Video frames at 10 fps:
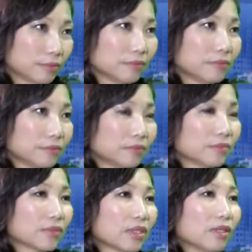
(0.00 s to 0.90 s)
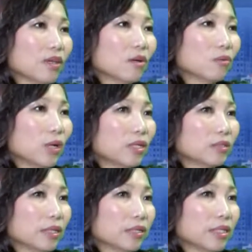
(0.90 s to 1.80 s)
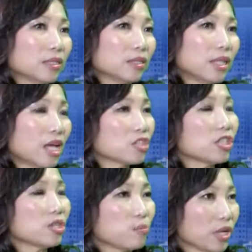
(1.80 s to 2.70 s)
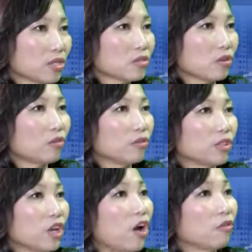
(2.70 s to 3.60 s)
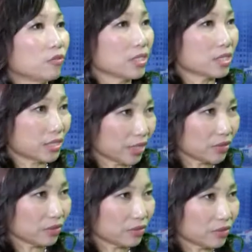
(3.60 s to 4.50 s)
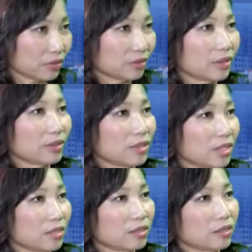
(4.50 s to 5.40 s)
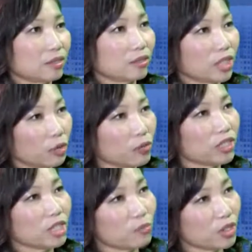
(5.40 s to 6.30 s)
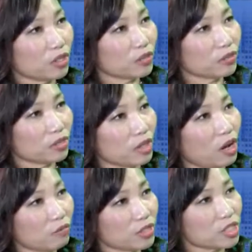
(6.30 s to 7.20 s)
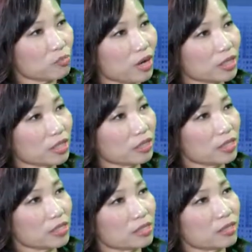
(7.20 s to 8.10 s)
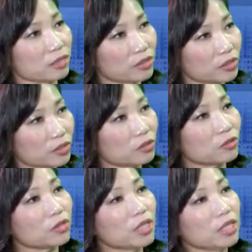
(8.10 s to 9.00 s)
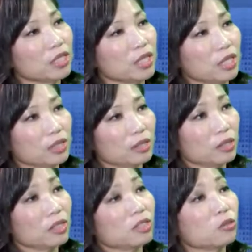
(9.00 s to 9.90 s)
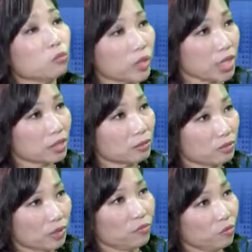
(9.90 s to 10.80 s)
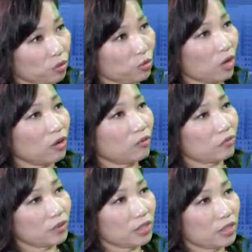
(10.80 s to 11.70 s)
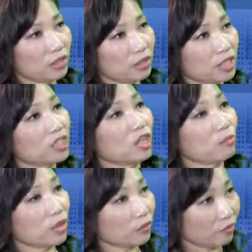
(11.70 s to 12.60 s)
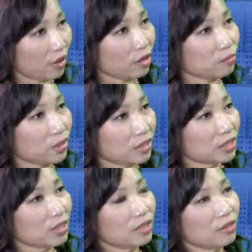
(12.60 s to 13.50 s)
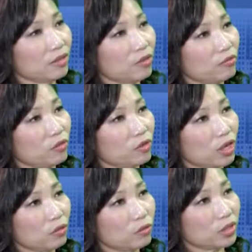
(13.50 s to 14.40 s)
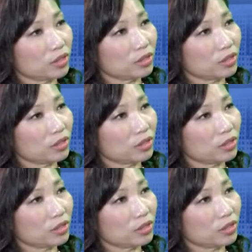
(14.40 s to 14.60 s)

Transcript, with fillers: Mm -hmm. Well, it largely depends on the office cycle, I think. Uh, currently, because the office market is uh, still uh, a little weak in view of the economic environment. Therefore, our